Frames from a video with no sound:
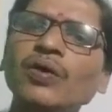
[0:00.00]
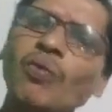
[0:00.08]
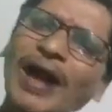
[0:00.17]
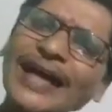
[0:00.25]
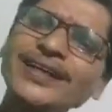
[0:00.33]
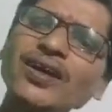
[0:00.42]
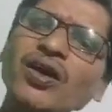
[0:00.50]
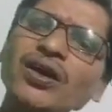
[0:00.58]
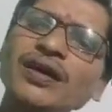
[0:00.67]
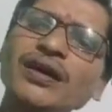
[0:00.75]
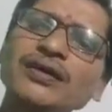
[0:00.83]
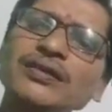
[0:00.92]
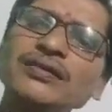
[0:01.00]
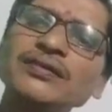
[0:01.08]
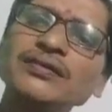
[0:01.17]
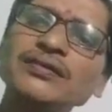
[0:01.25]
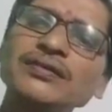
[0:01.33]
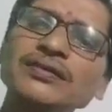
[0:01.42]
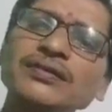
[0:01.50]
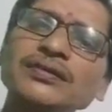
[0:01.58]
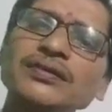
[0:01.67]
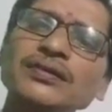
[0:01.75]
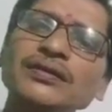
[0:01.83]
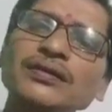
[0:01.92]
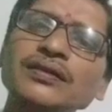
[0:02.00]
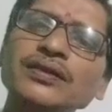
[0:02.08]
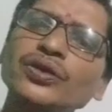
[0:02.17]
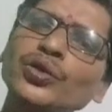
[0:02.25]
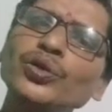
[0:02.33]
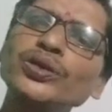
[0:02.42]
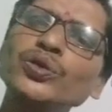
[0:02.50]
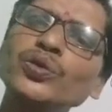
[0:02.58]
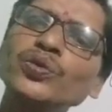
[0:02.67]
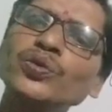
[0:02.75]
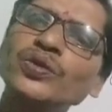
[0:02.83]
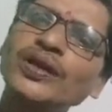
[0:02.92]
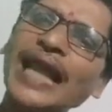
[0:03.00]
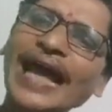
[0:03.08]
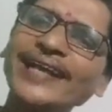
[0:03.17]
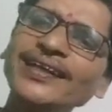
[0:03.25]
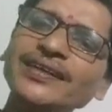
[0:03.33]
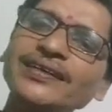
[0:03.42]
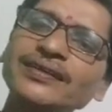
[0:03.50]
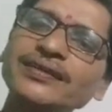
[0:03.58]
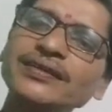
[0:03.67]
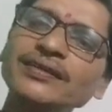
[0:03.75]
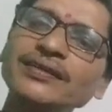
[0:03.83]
What color do you like?